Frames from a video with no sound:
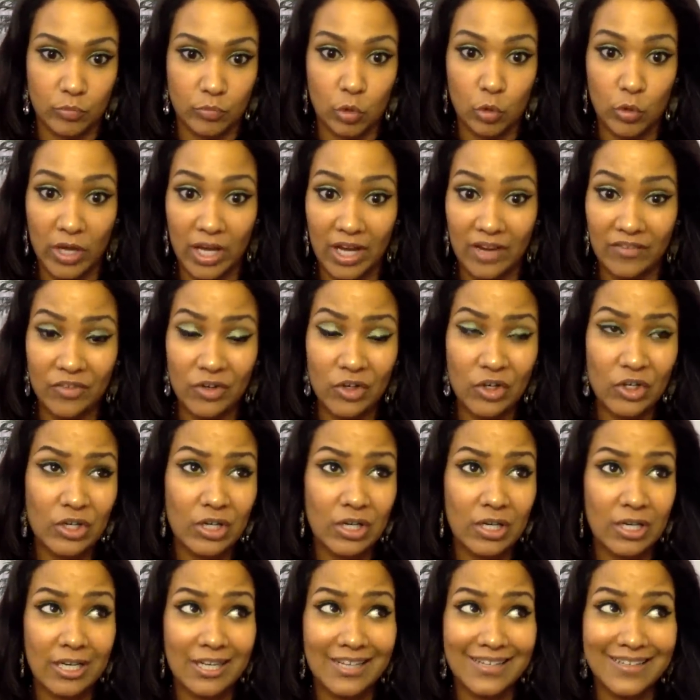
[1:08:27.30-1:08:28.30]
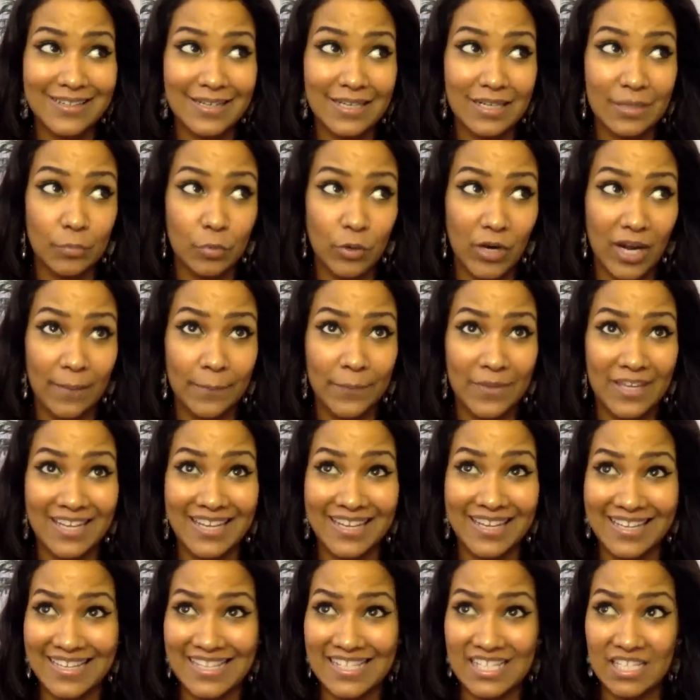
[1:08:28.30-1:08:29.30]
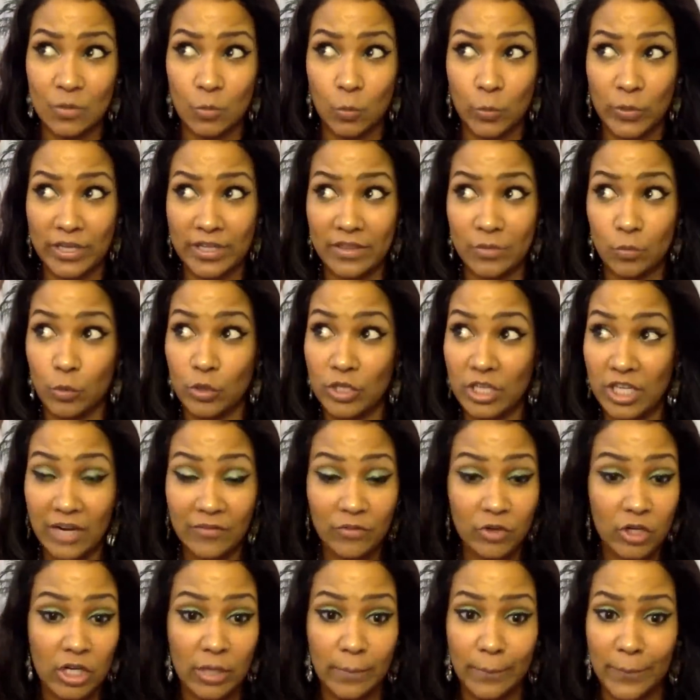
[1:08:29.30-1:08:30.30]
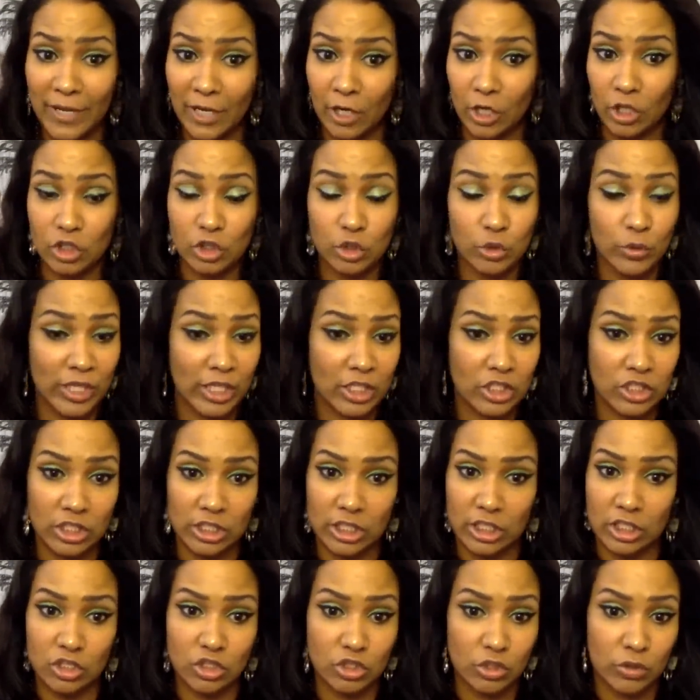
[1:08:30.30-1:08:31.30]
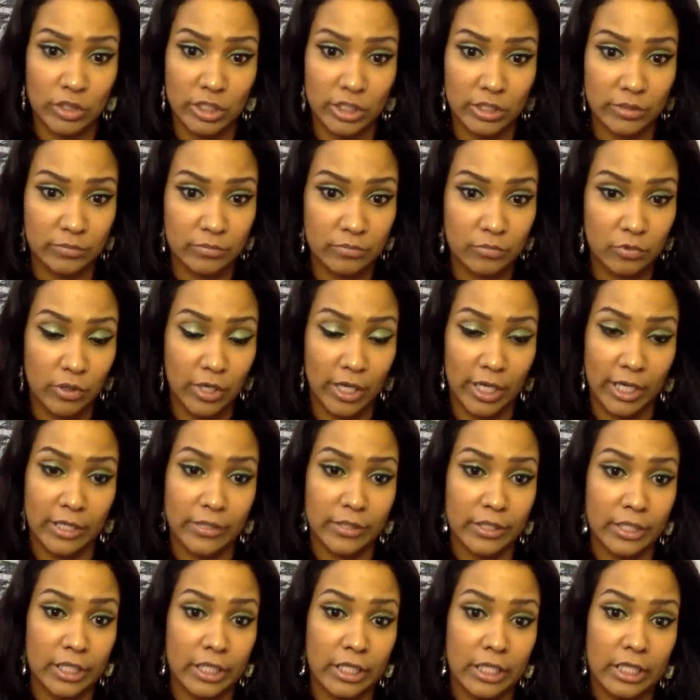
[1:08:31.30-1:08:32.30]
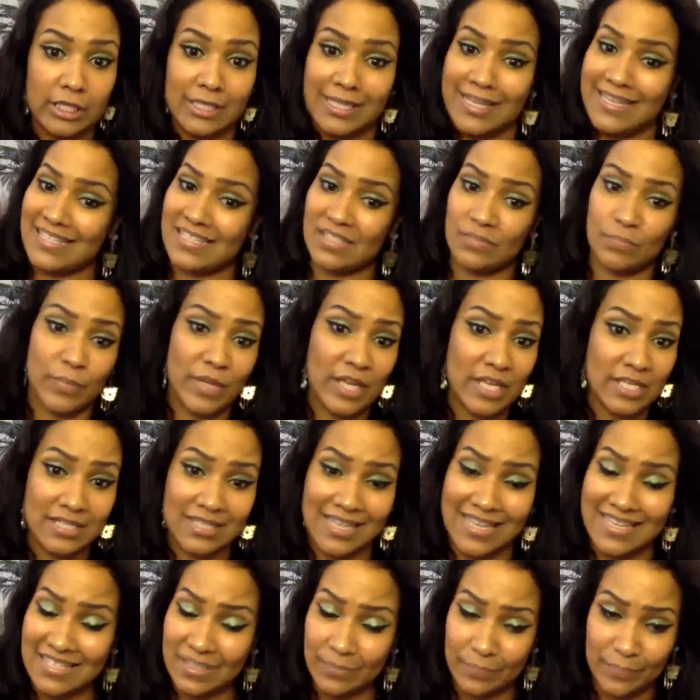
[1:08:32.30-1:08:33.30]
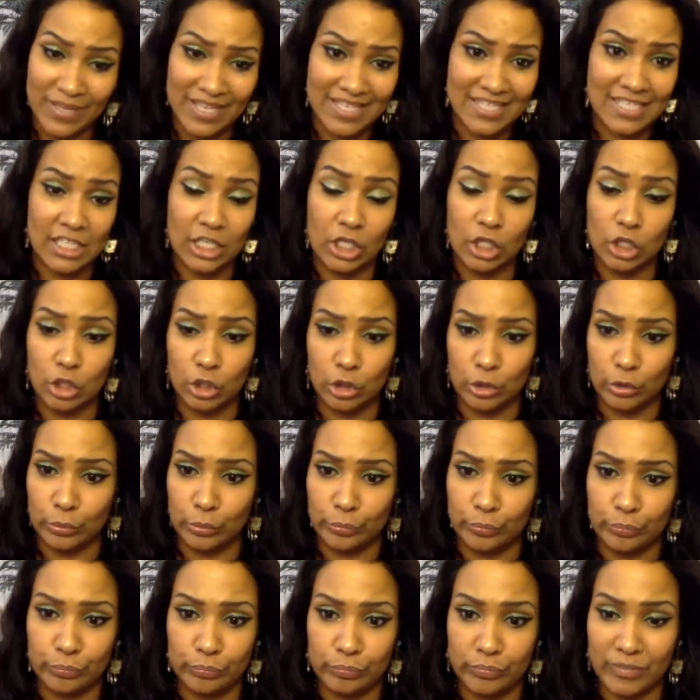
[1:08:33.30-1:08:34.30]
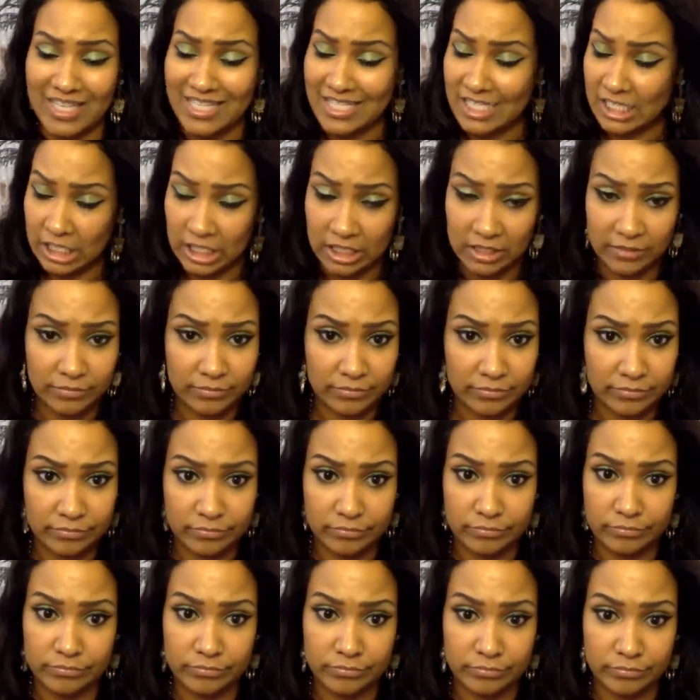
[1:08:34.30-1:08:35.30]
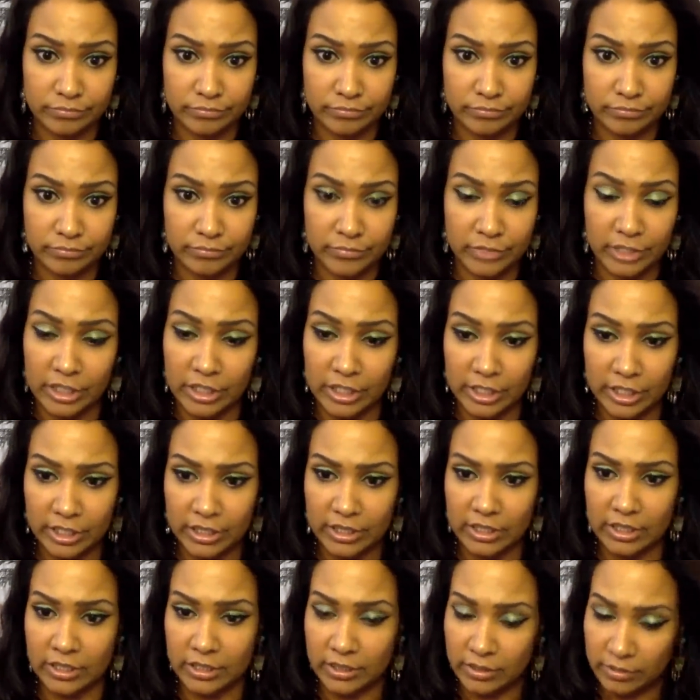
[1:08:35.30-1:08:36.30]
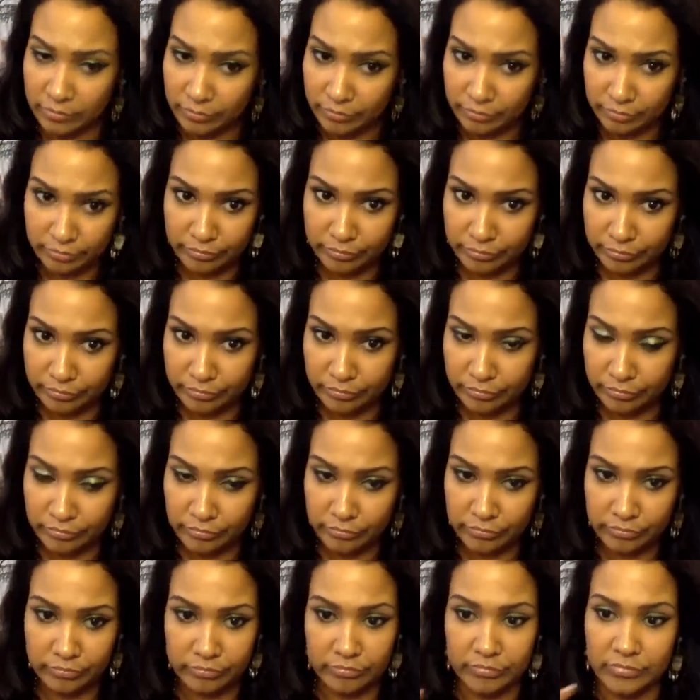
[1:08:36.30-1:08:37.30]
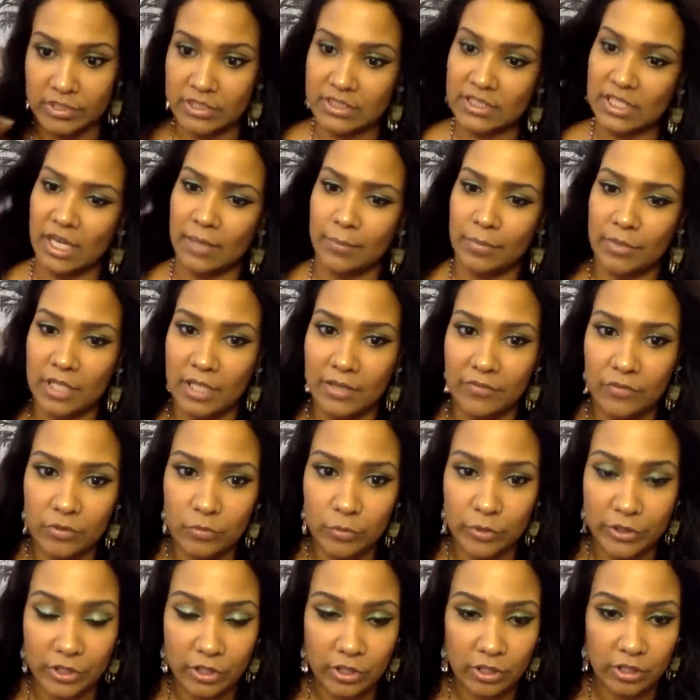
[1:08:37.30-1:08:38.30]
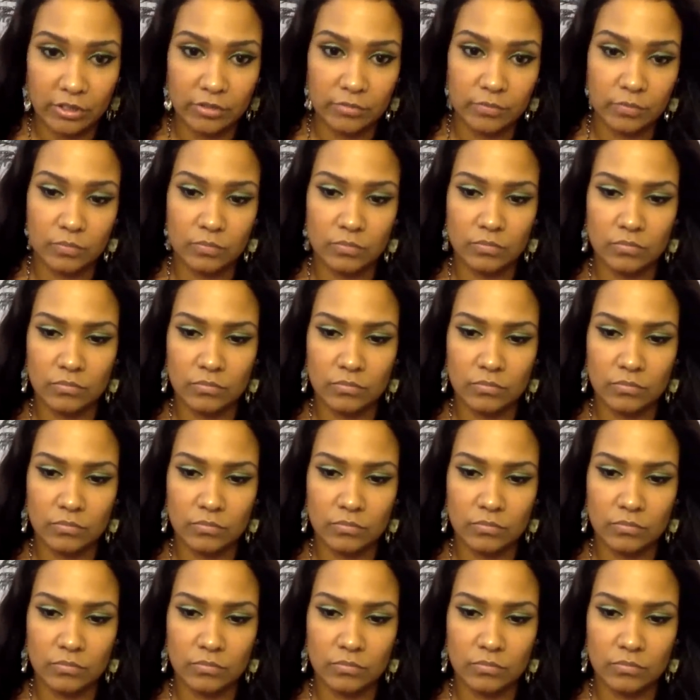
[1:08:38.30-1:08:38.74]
Whoever Brad Pitt ends up with will never compare to Angelina Jolie. Okay. That's his best. That's the best he can do. That's it. He didn't hit the the top level with her.